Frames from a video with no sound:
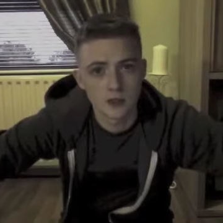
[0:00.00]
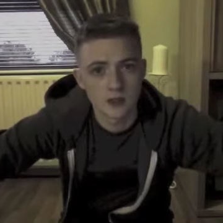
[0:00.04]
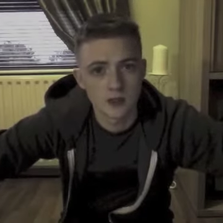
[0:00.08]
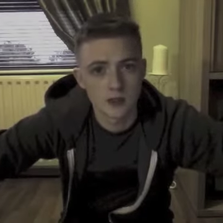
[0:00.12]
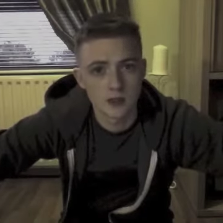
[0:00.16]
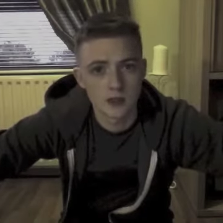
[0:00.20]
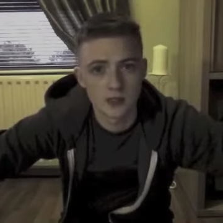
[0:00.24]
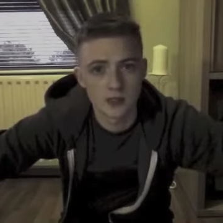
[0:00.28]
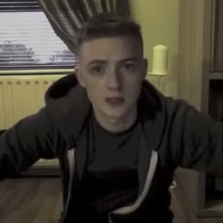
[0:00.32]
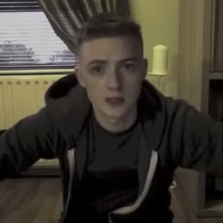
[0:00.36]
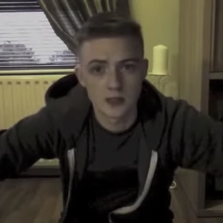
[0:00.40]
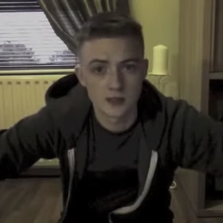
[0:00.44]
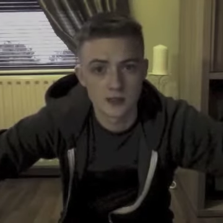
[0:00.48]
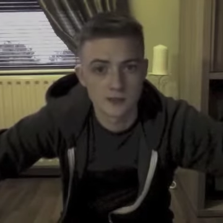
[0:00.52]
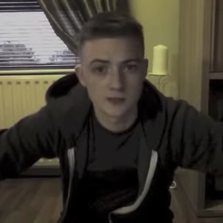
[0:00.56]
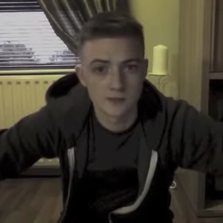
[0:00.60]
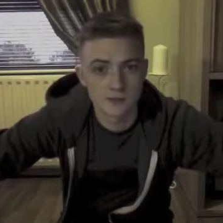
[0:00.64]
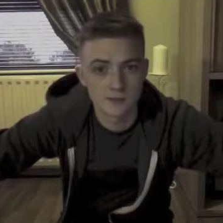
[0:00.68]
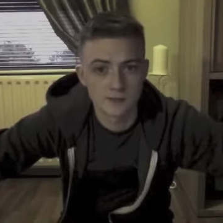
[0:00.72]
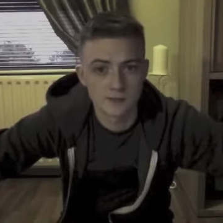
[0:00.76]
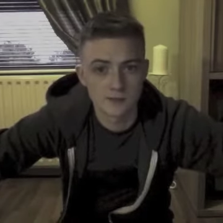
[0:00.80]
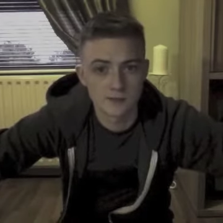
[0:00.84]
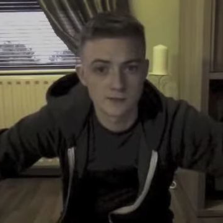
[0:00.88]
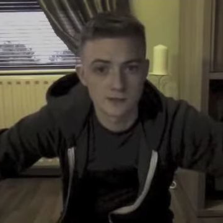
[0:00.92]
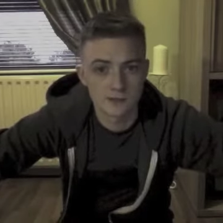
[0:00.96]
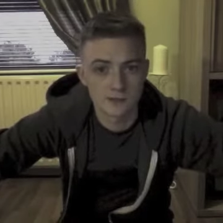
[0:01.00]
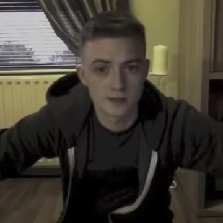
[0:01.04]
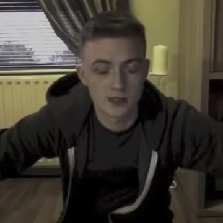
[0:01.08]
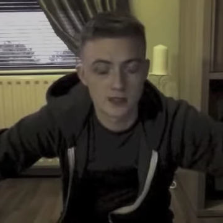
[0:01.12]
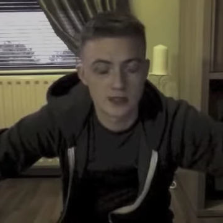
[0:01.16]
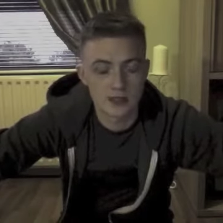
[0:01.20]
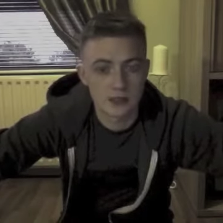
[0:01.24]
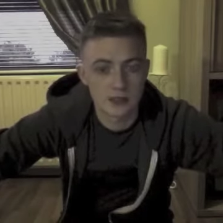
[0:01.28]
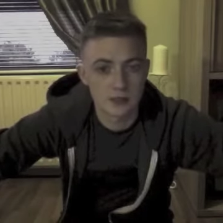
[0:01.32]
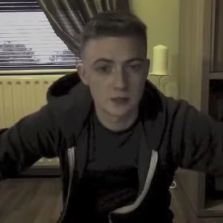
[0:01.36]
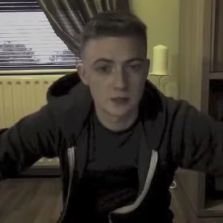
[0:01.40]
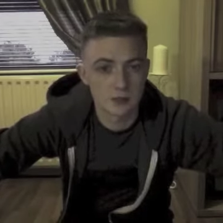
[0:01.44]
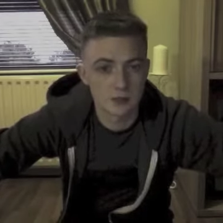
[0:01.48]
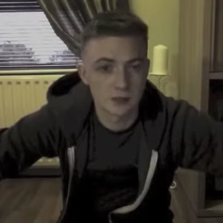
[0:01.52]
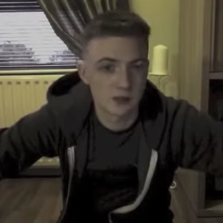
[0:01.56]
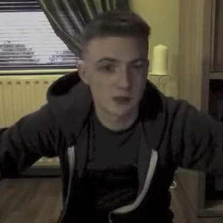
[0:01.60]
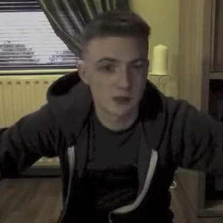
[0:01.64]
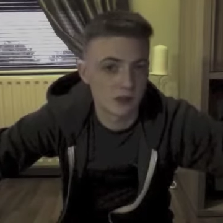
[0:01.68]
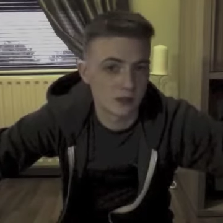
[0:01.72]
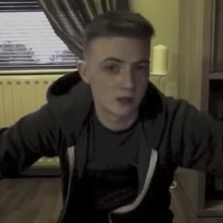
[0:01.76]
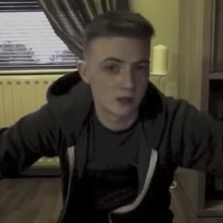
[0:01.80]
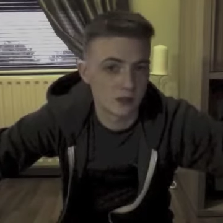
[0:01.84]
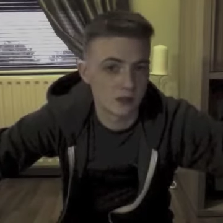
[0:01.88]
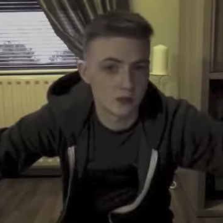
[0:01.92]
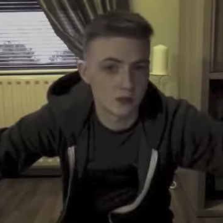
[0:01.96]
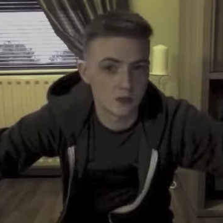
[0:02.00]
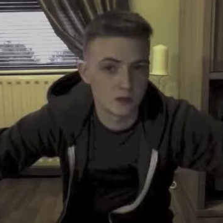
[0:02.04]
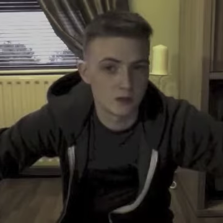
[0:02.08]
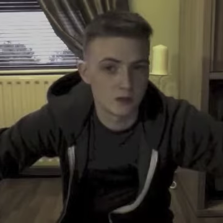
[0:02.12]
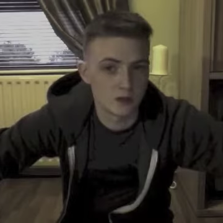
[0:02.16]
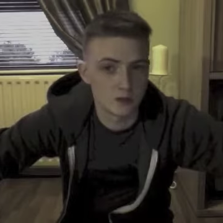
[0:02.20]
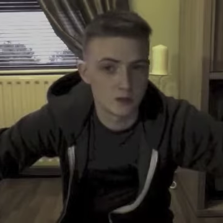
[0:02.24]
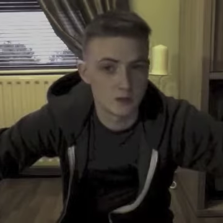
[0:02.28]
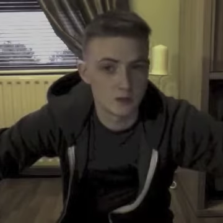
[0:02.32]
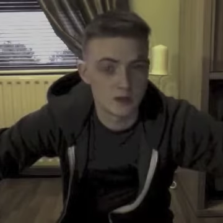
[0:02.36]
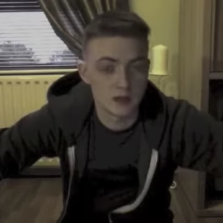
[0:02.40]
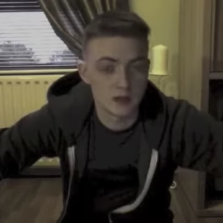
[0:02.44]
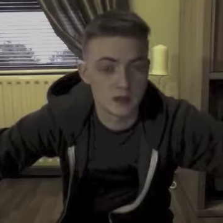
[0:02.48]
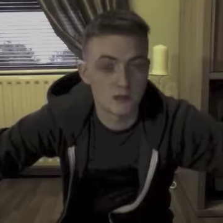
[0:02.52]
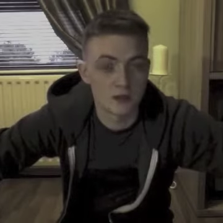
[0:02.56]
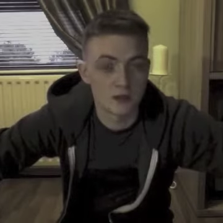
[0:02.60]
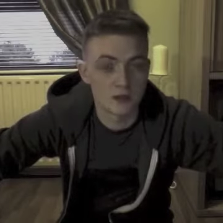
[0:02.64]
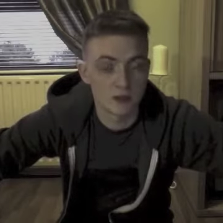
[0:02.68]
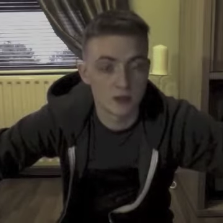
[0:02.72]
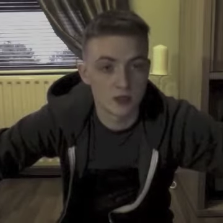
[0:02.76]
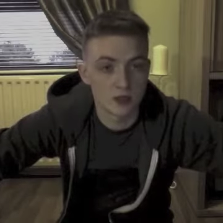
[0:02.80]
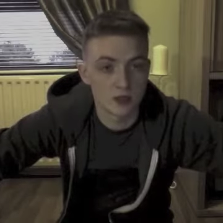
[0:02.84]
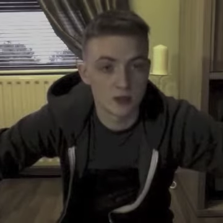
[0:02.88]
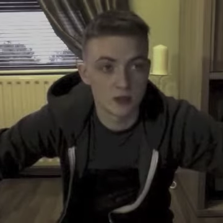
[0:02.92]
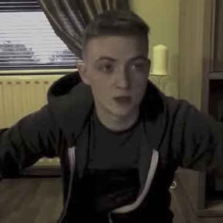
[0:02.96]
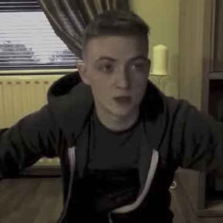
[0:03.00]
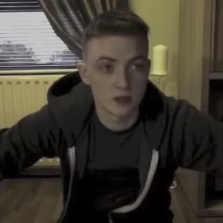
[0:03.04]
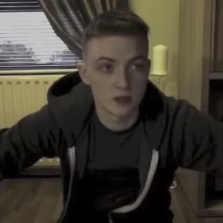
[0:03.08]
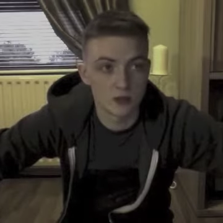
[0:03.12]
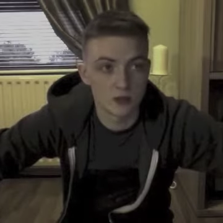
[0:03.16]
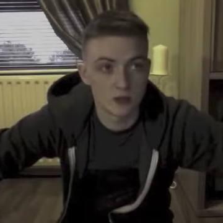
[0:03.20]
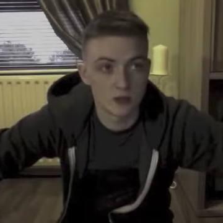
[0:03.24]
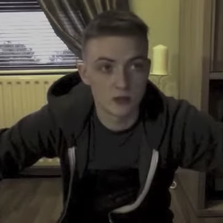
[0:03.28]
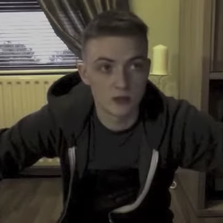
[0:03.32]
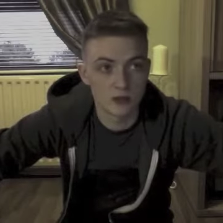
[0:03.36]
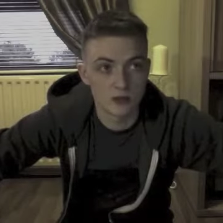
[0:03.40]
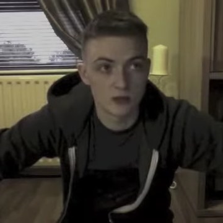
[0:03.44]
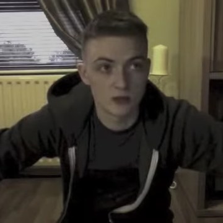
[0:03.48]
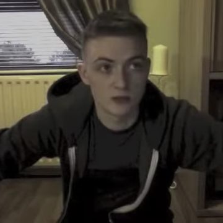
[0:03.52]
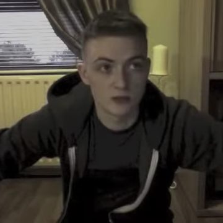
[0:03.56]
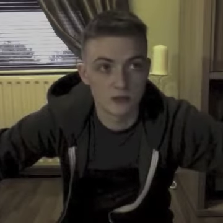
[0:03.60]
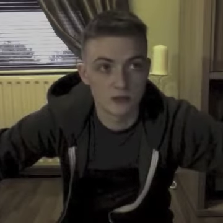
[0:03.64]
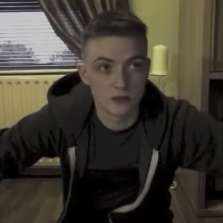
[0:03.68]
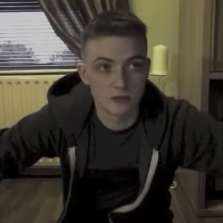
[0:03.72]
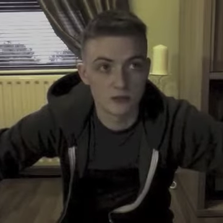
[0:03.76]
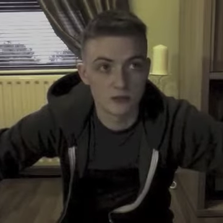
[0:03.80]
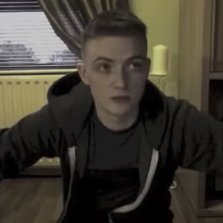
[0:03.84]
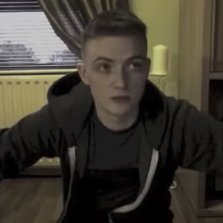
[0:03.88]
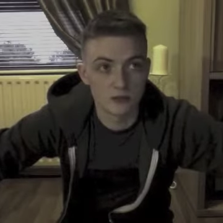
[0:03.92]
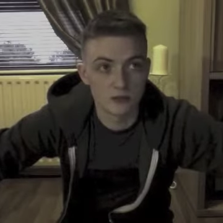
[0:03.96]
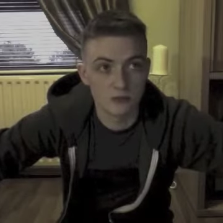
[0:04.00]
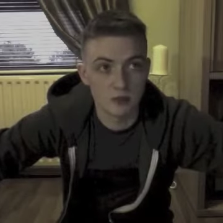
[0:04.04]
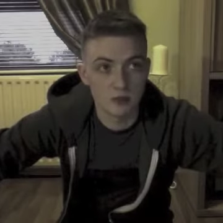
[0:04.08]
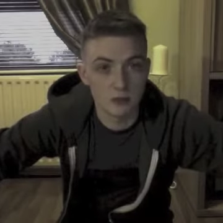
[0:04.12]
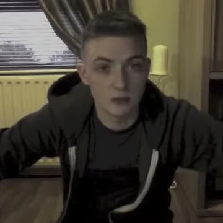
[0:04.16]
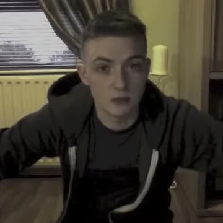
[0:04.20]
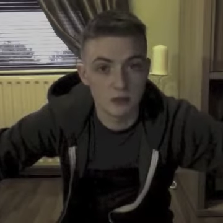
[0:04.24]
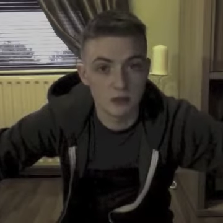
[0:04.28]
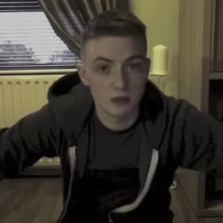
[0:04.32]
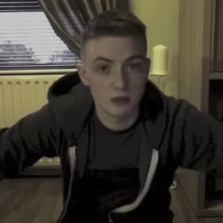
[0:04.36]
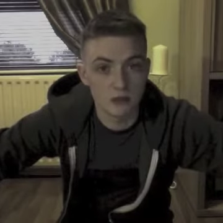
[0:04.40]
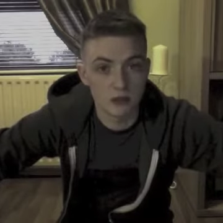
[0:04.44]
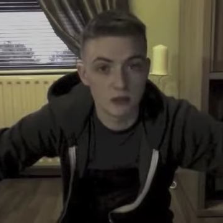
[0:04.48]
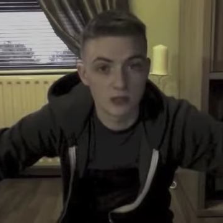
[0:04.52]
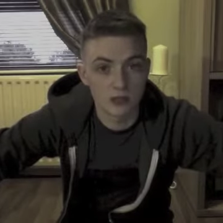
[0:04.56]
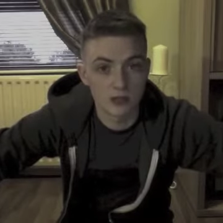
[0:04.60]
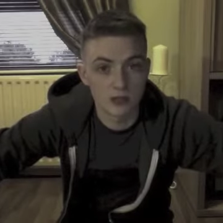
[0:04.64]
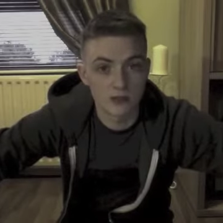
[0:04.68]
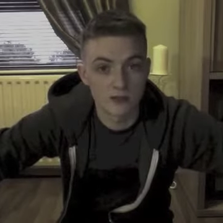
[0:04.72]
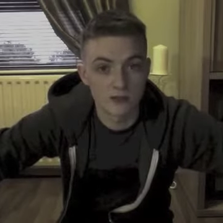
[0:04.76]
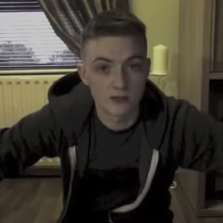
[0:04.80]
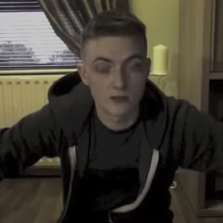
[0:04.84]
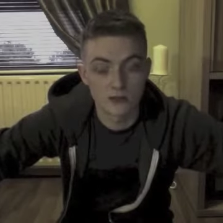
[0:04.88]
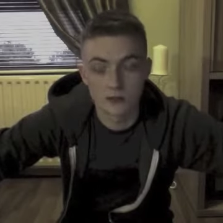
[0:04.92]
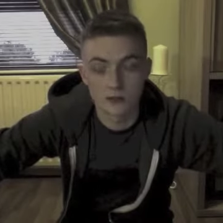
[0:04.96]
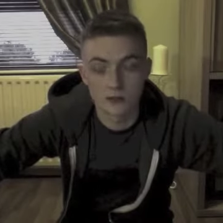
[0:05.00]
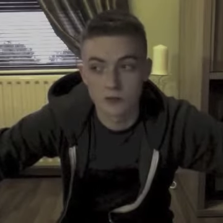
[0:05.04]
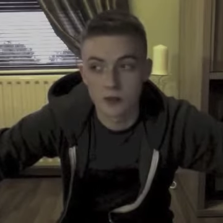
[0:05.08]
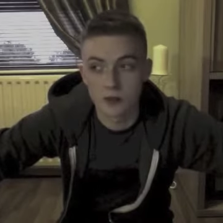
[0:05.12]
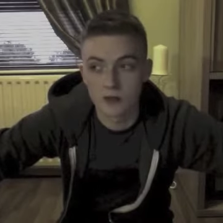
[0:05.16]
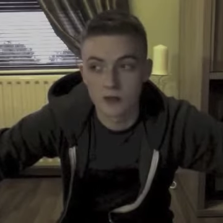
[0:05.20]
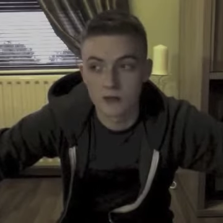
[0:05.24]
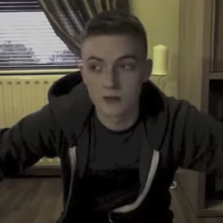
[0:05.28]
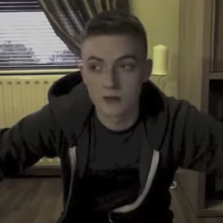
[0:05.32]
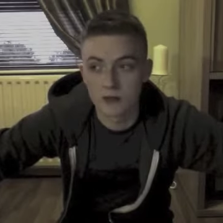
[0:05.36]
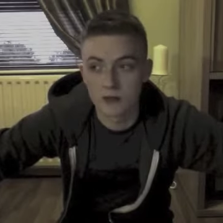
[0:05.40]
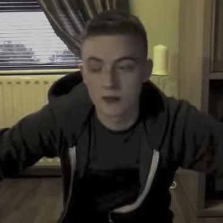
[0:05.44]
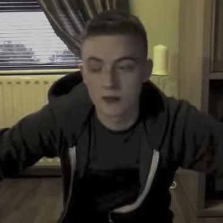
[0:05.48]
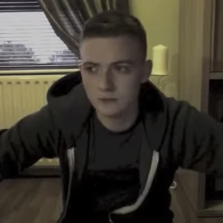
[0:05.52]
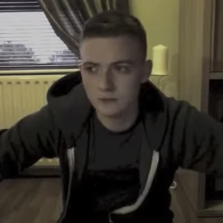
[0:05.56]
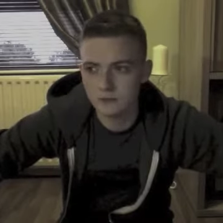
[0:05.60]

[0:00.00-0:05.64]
and it is specifically to do with me being trans or whatever,